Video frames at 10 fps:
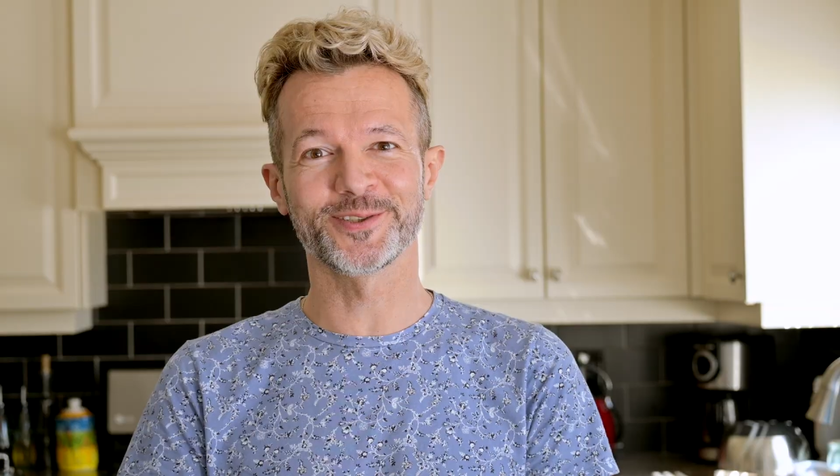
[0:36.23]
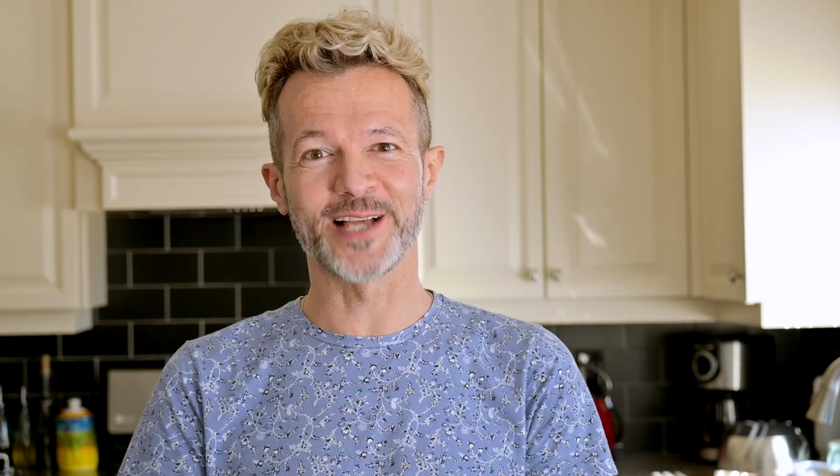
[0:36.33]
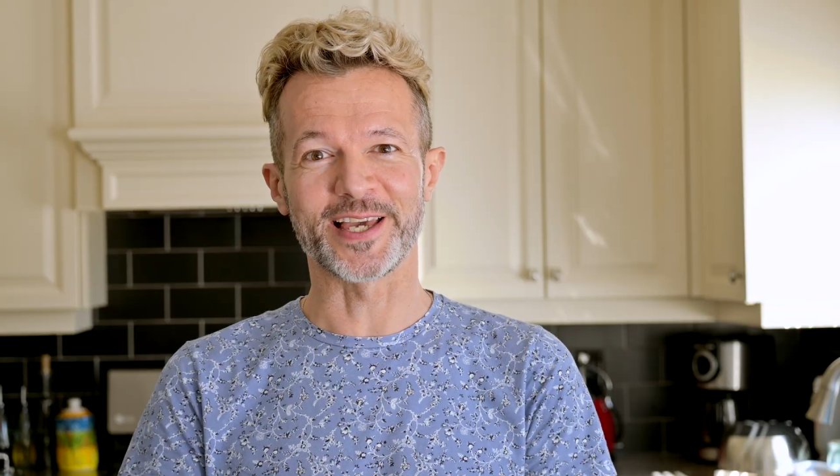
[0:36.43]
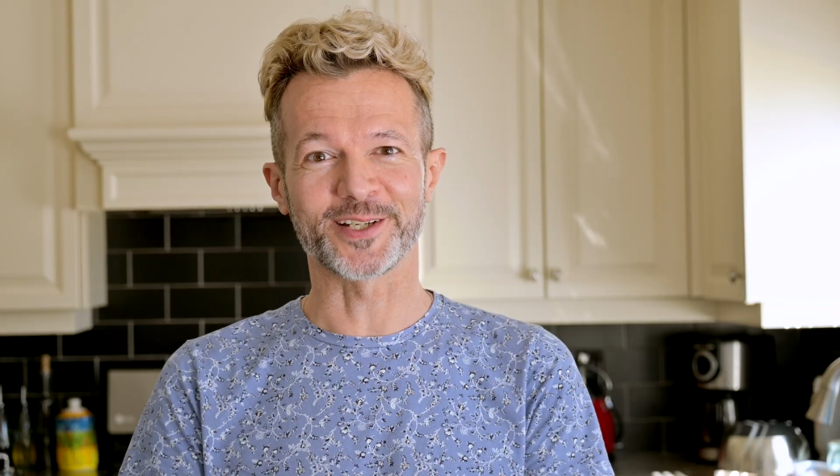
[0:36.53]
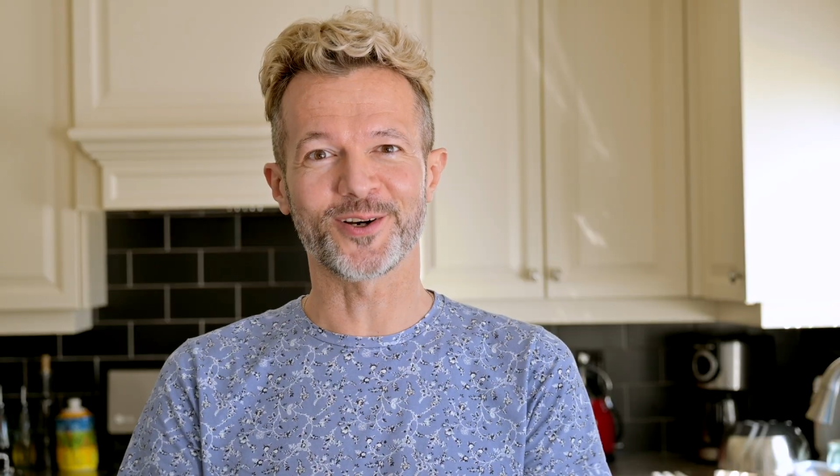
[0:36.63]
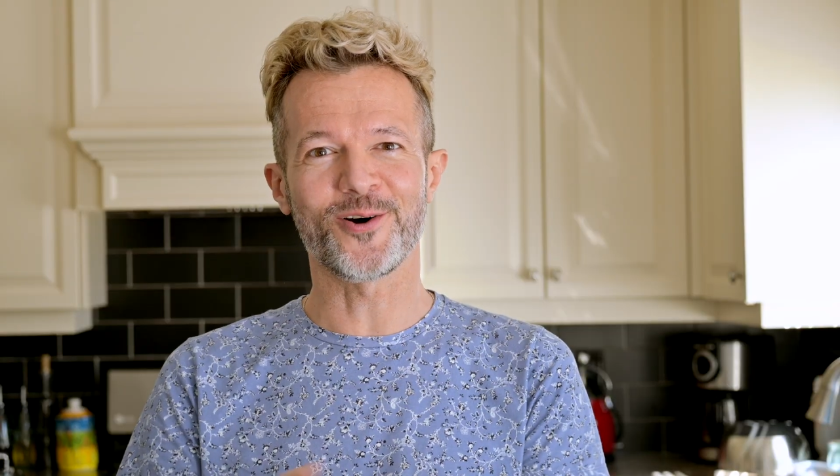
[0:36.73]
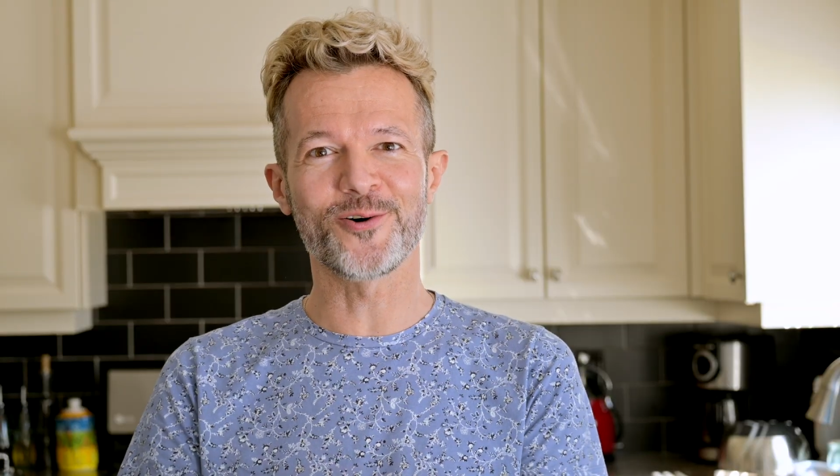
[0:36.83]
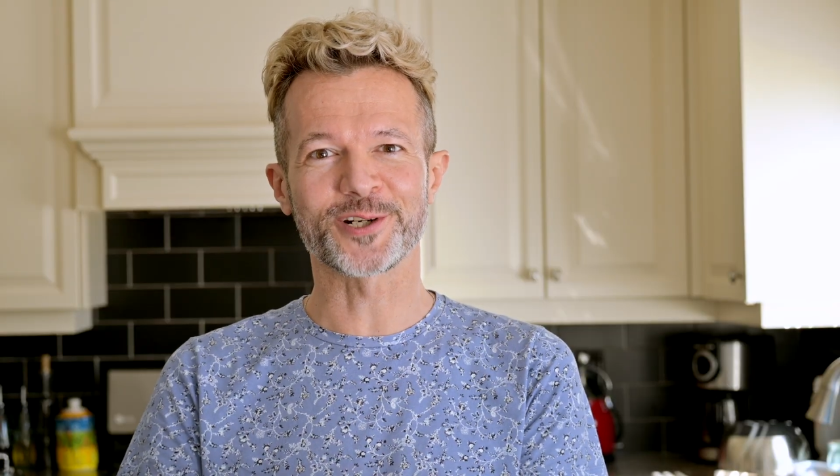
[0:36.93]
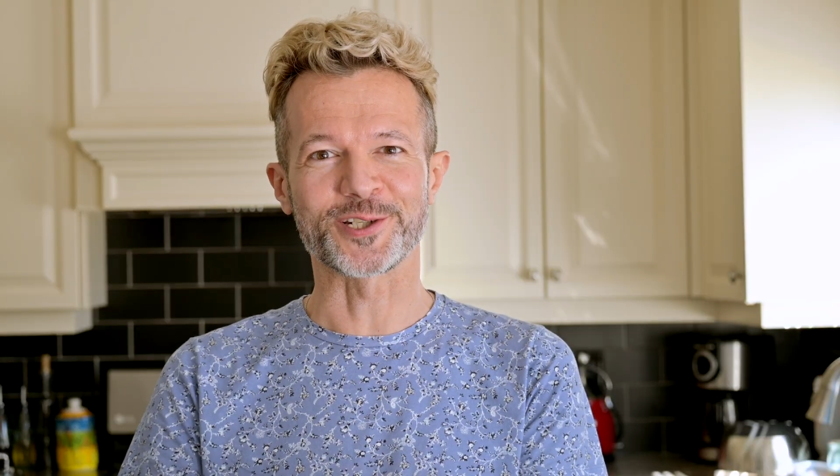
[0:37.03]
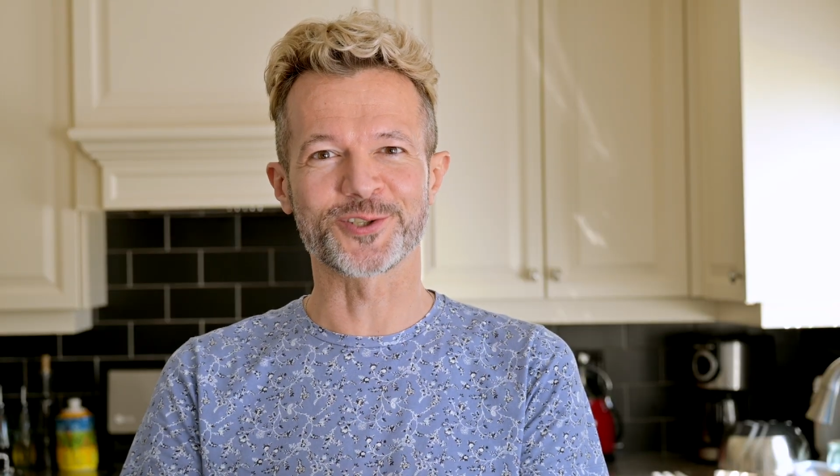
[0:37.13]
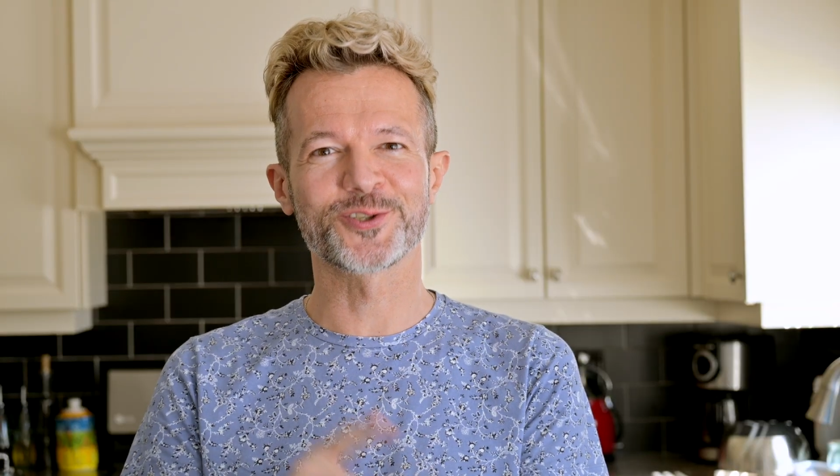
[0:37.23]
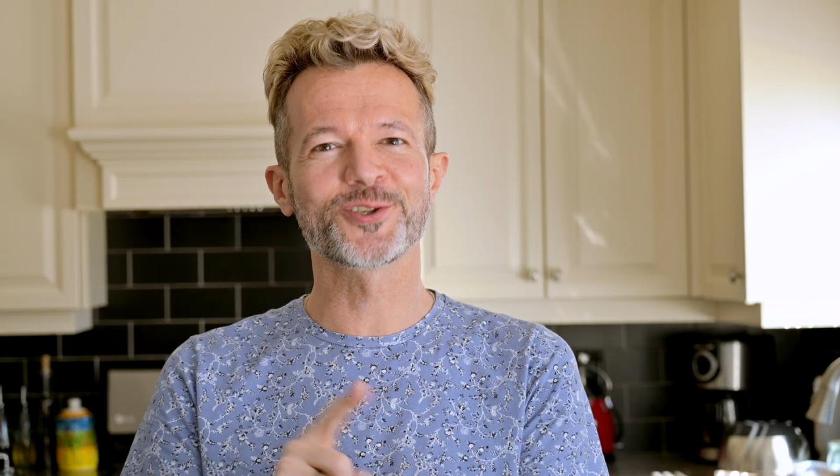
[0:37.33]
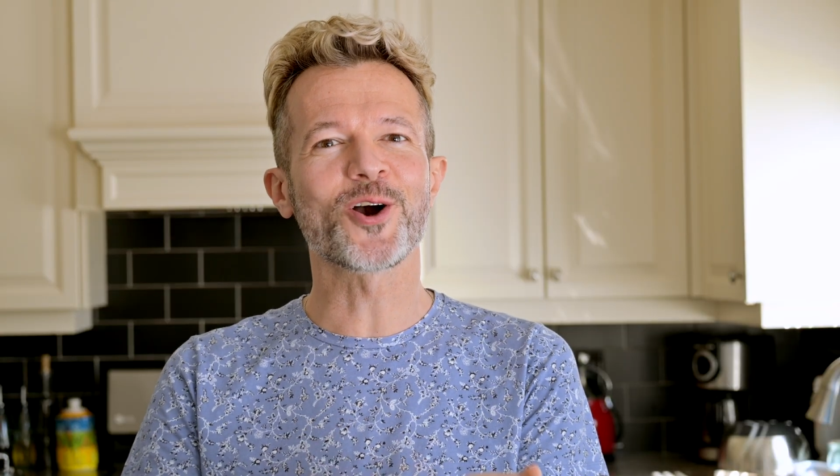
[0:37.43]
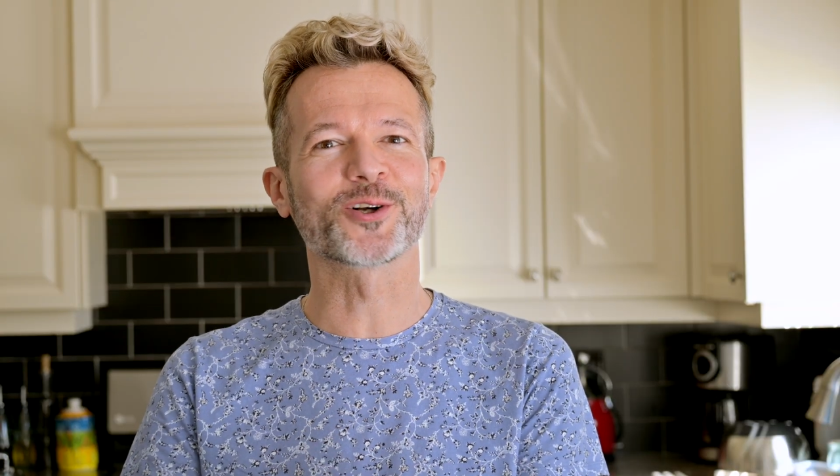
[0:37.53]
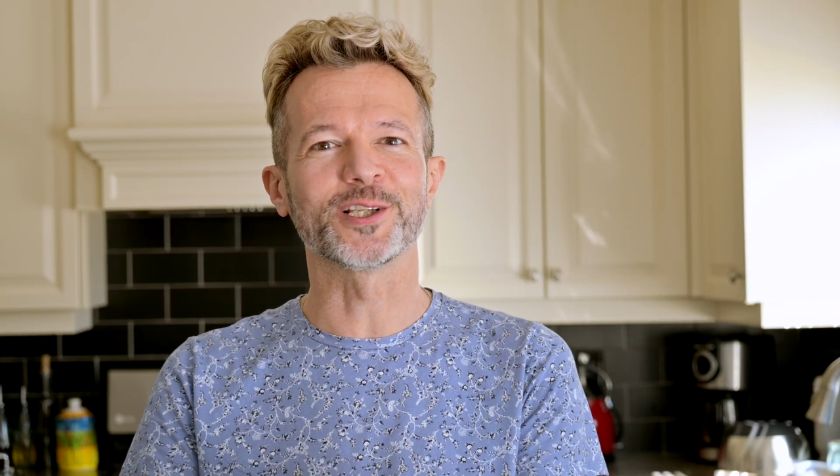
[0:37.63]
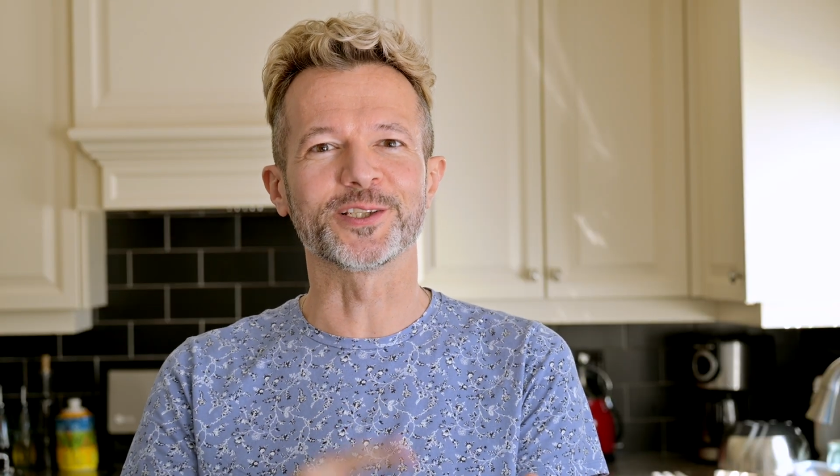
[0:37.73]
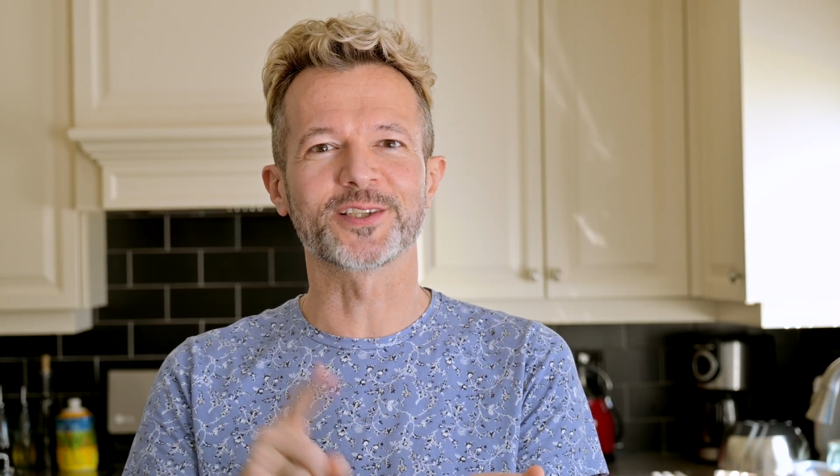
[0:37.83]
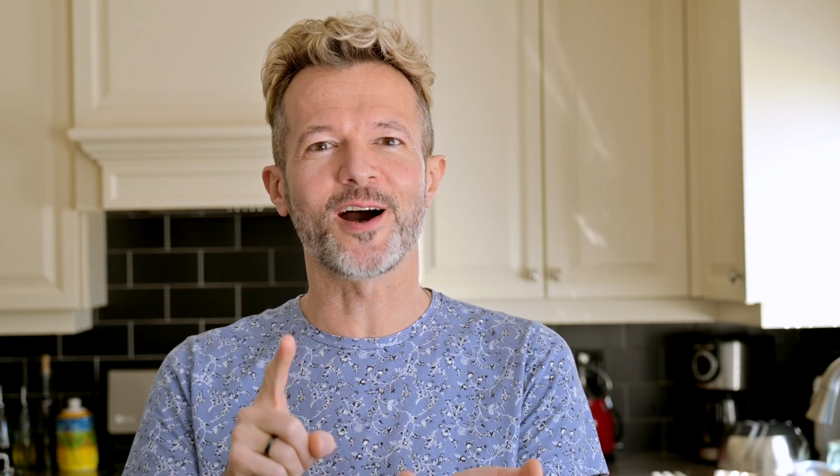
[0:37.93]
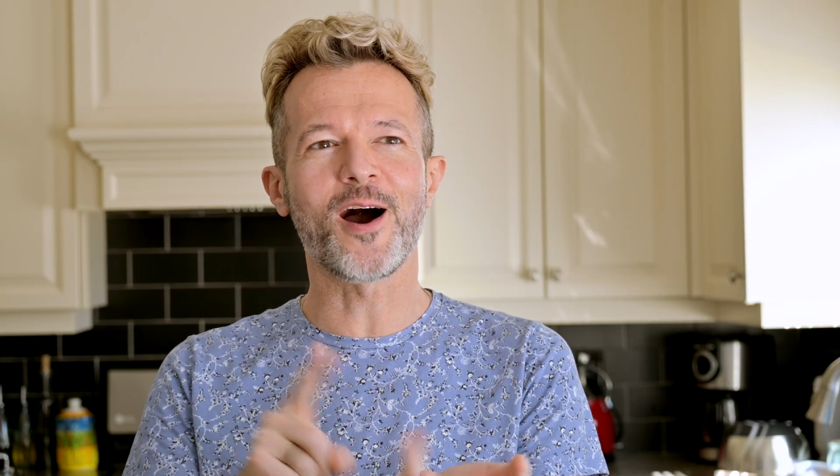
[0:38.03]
like, orange, chocolate,